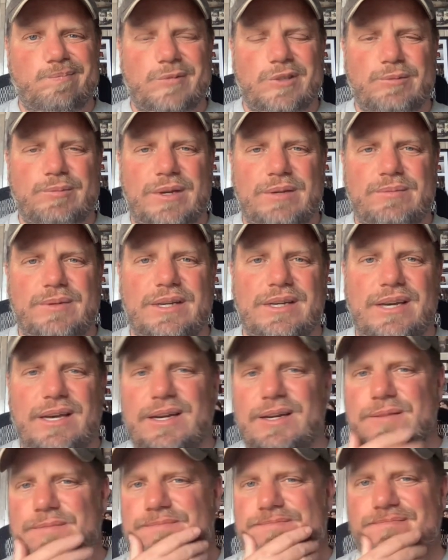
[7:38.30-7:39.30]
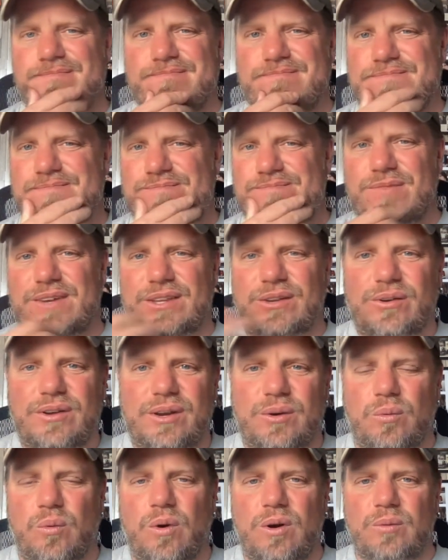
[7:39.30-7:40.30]
Which makes me kind of want to go
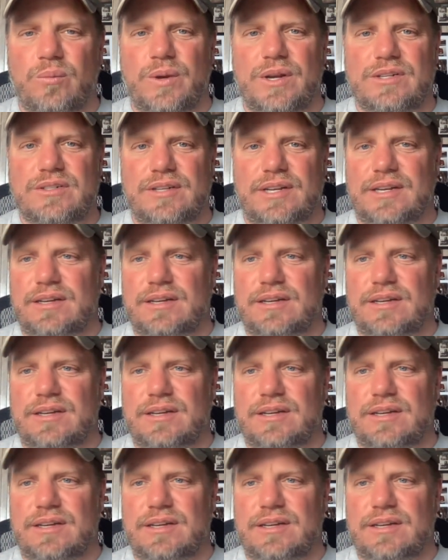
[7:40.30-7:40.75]
get a Warn winch.